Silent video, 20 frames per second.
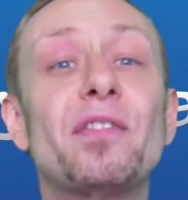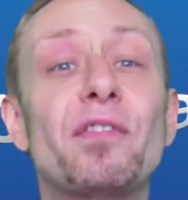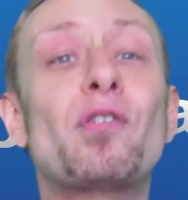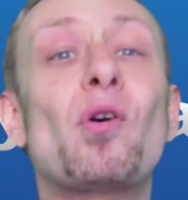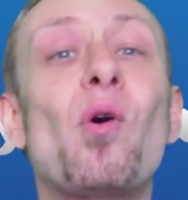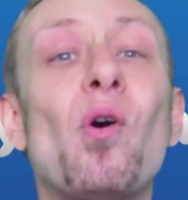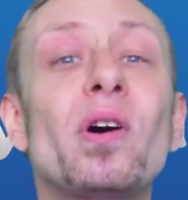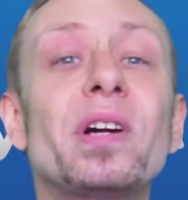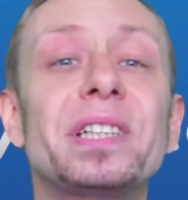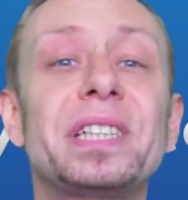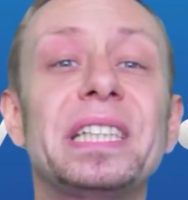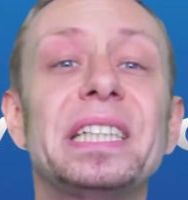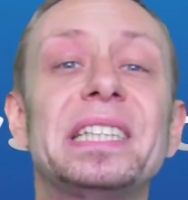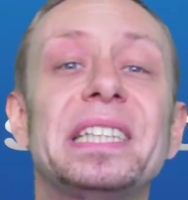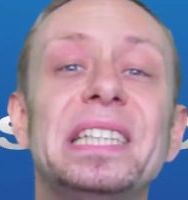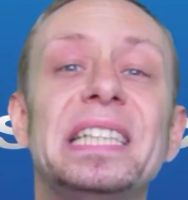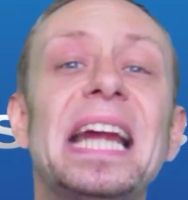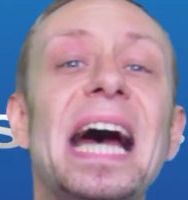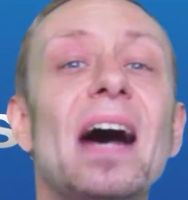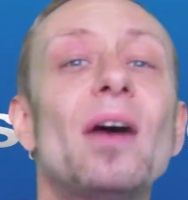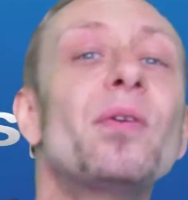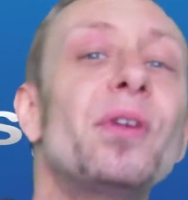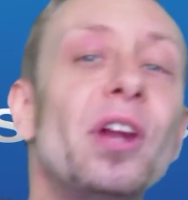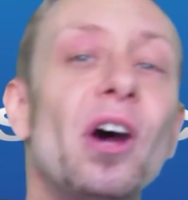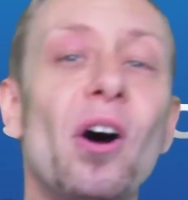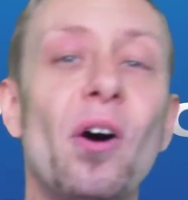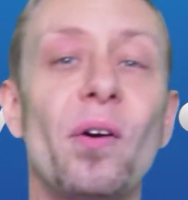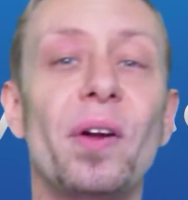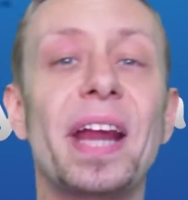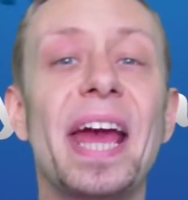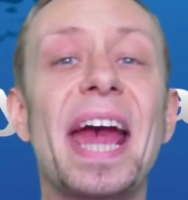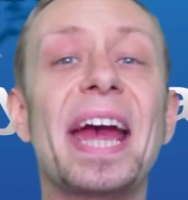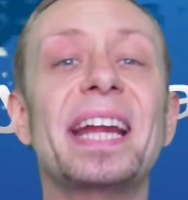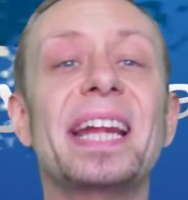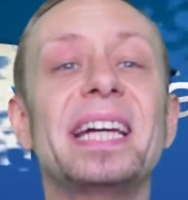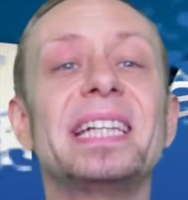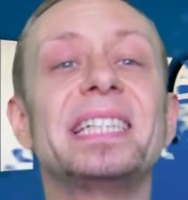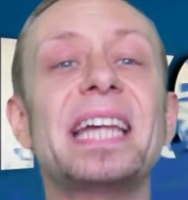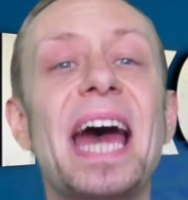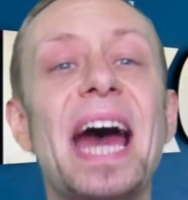of course, is now known and
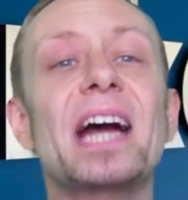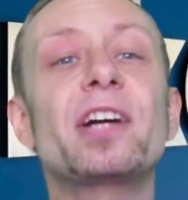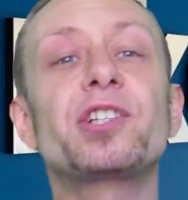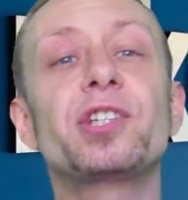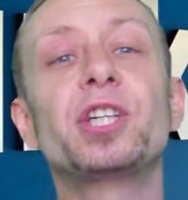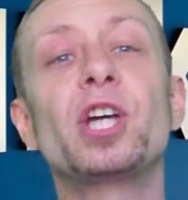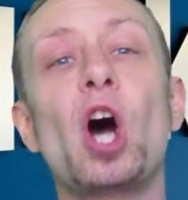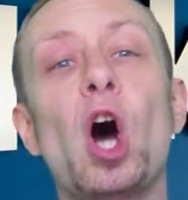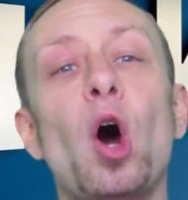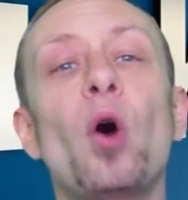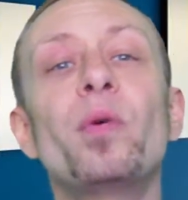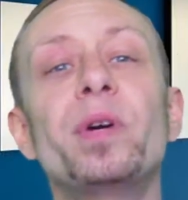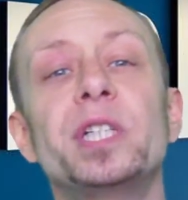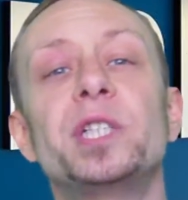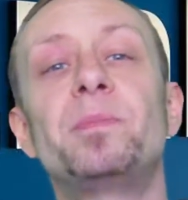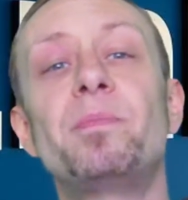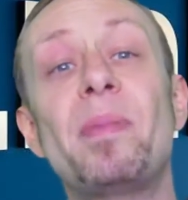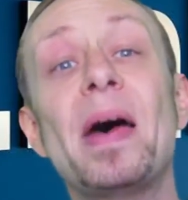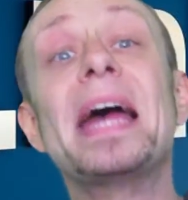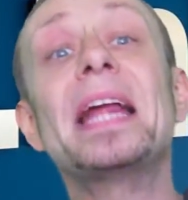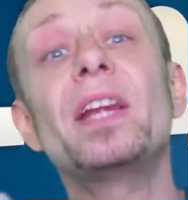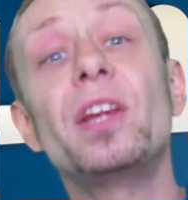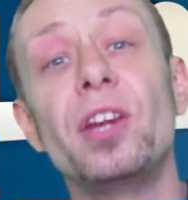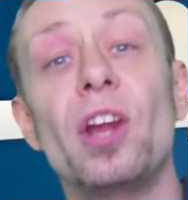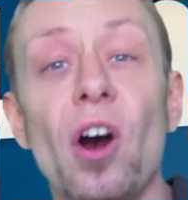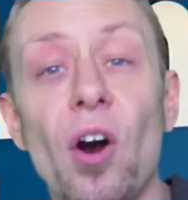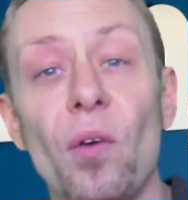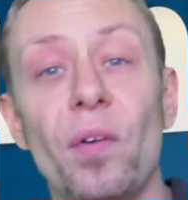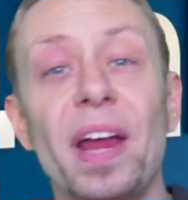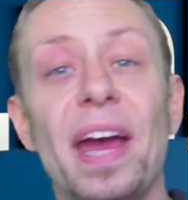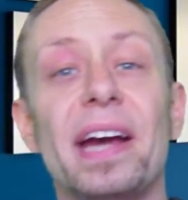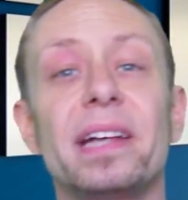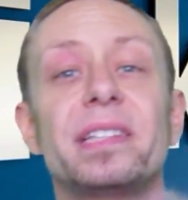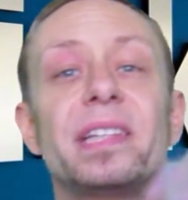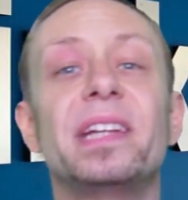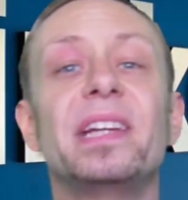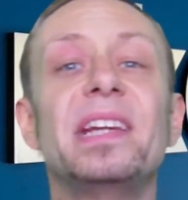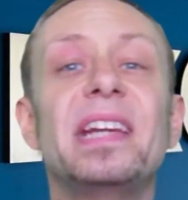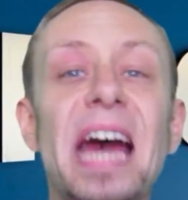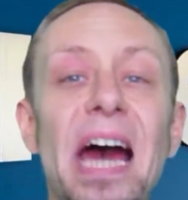has actually always been known as
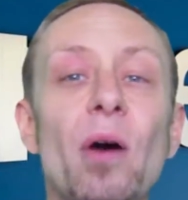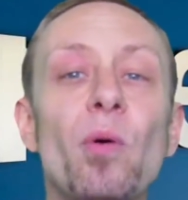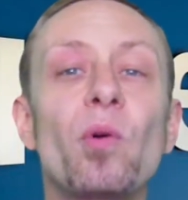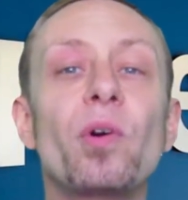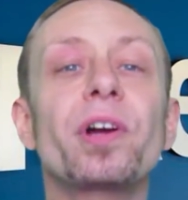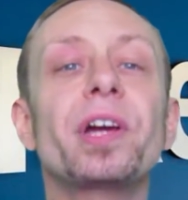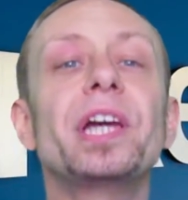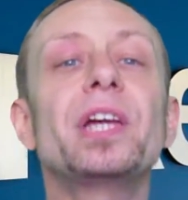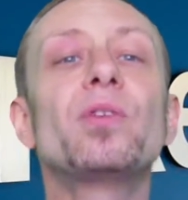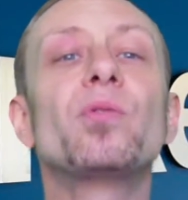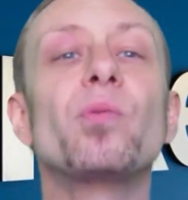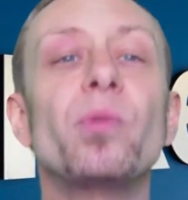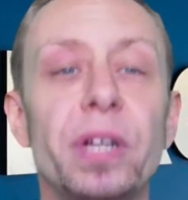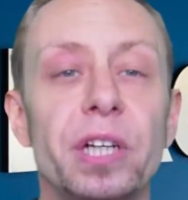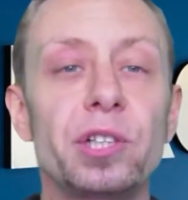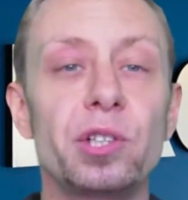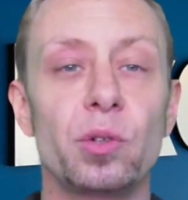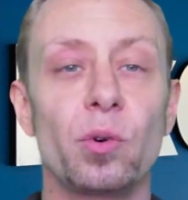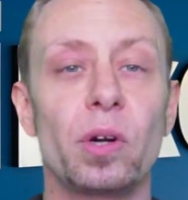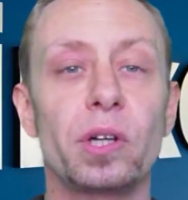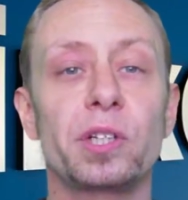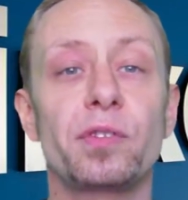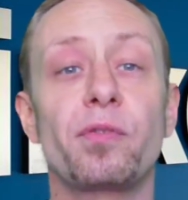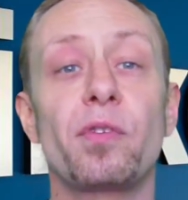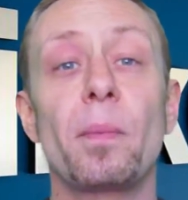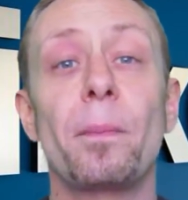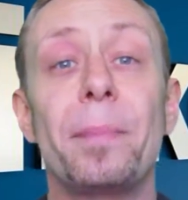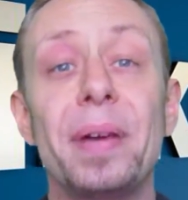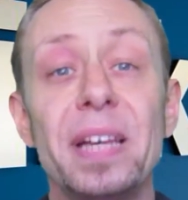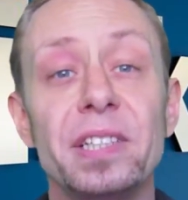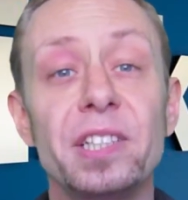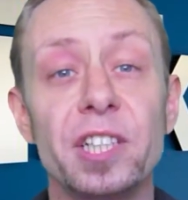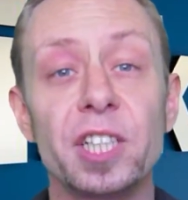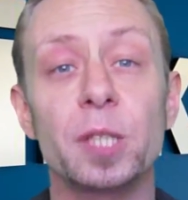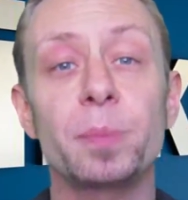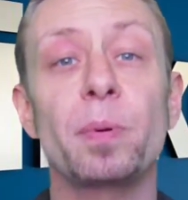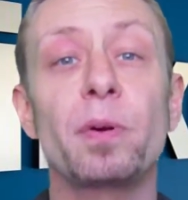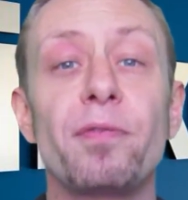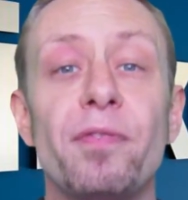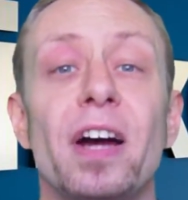a networking resource for
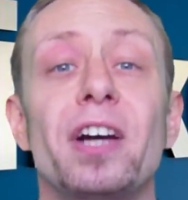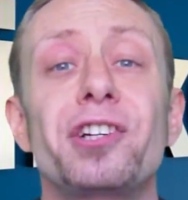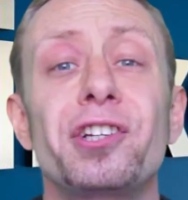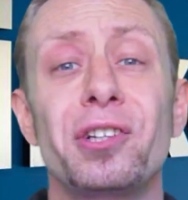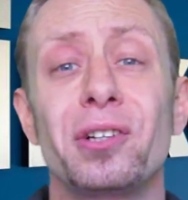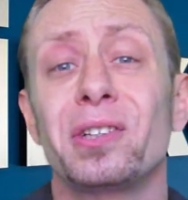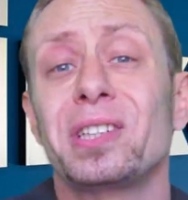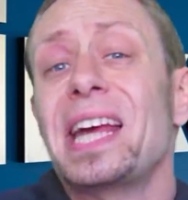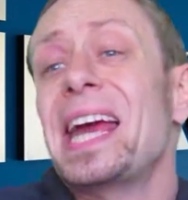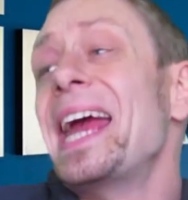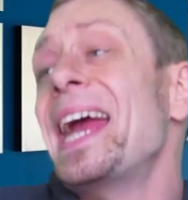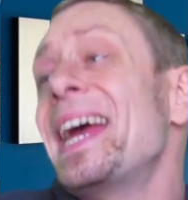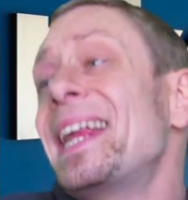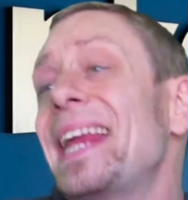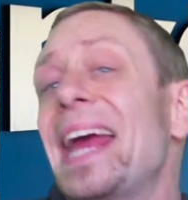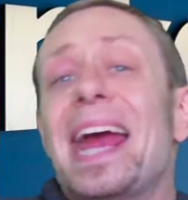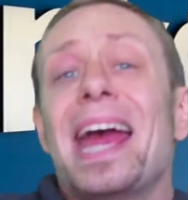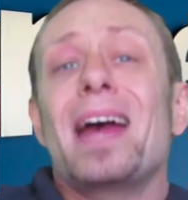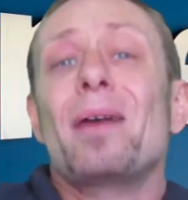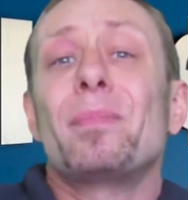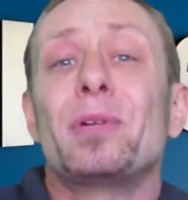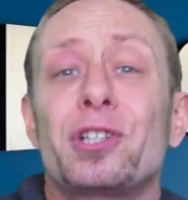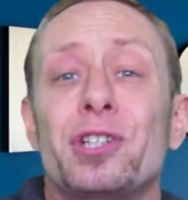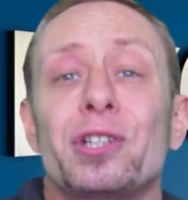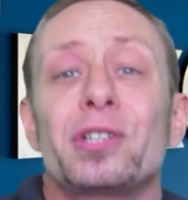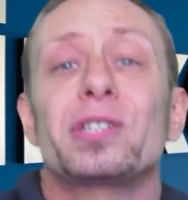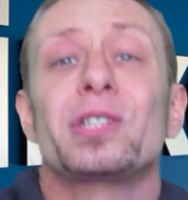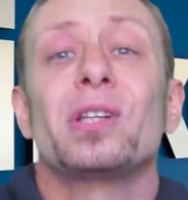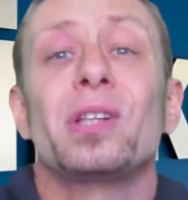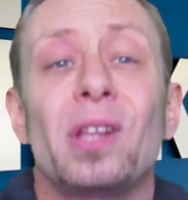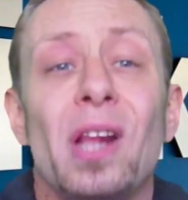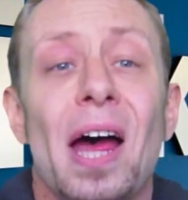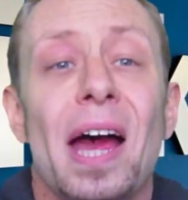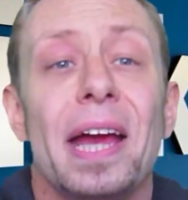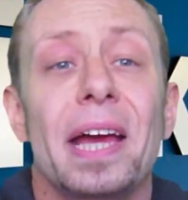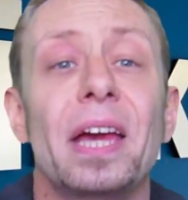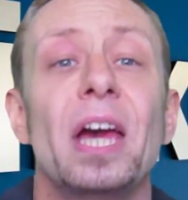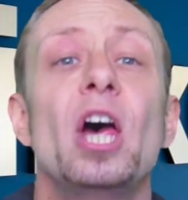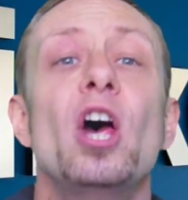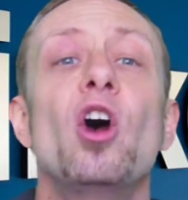business professionals and amateurs
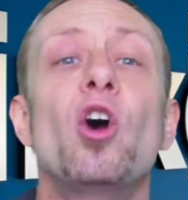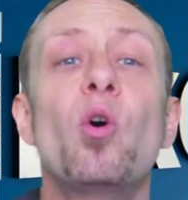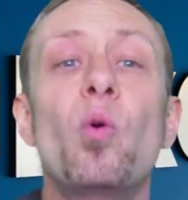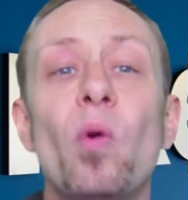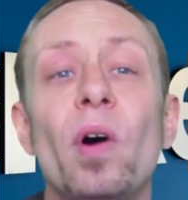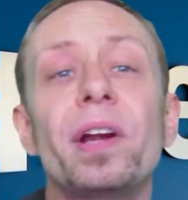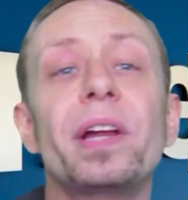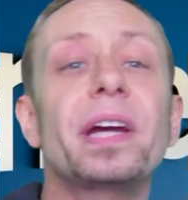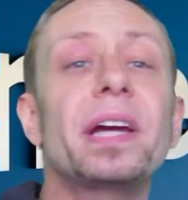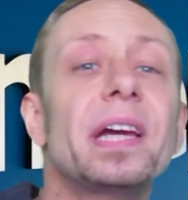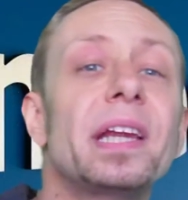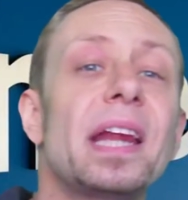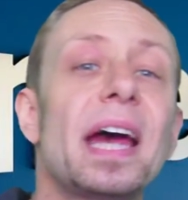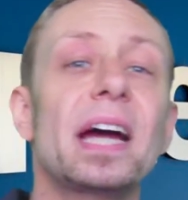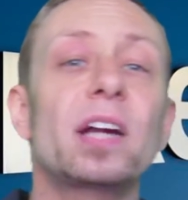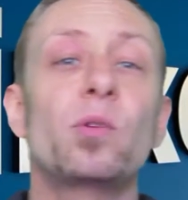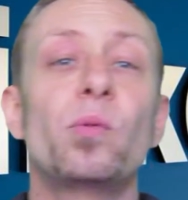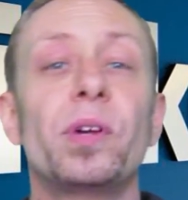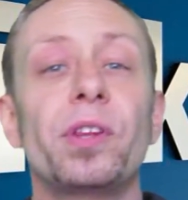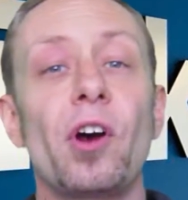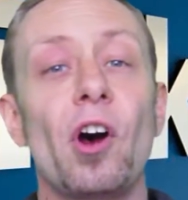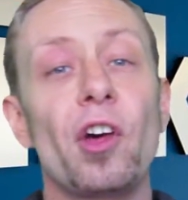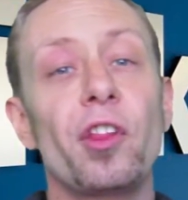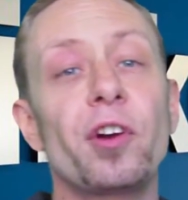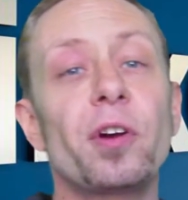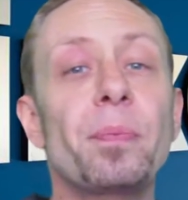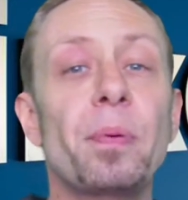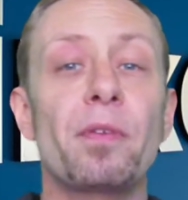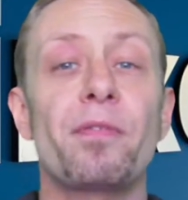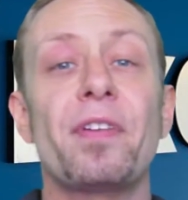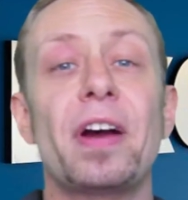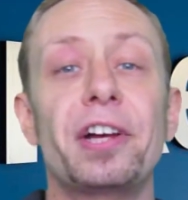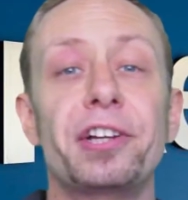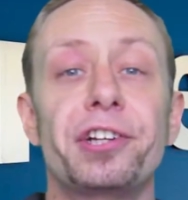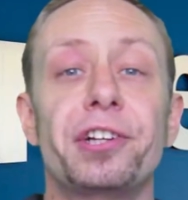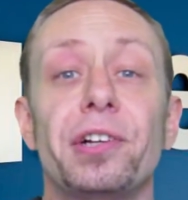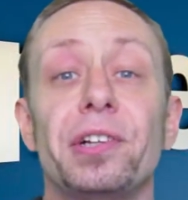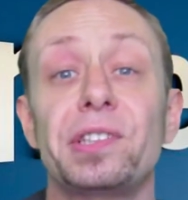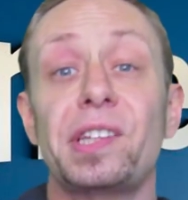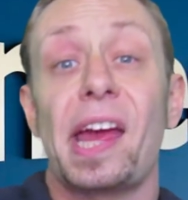alike who want to connect with other
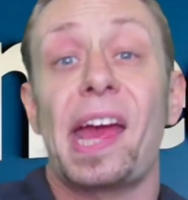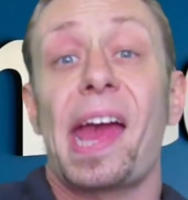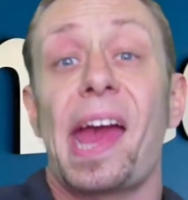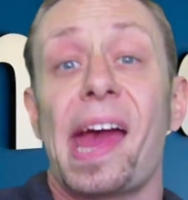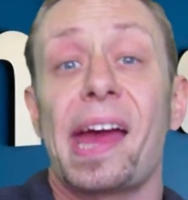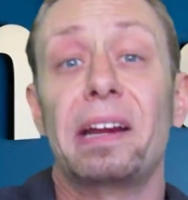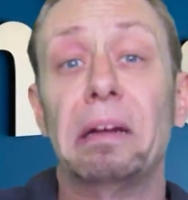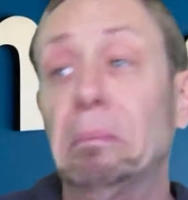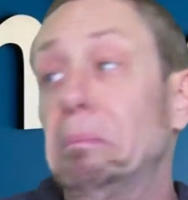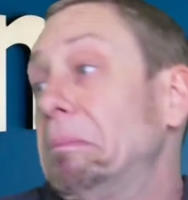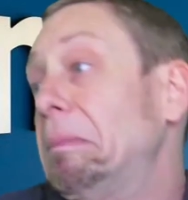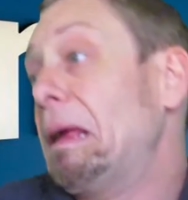professionals and